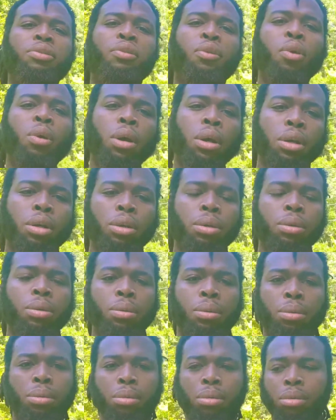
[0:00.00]
for you,
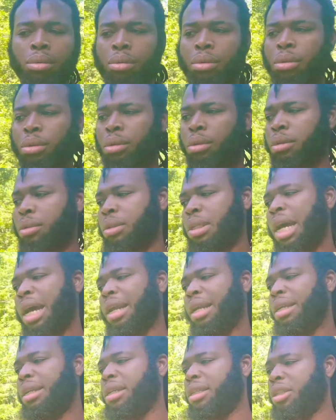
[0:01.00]

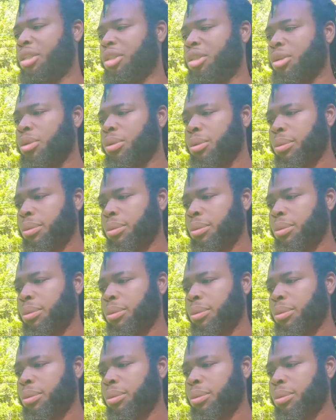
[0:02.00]
not against you.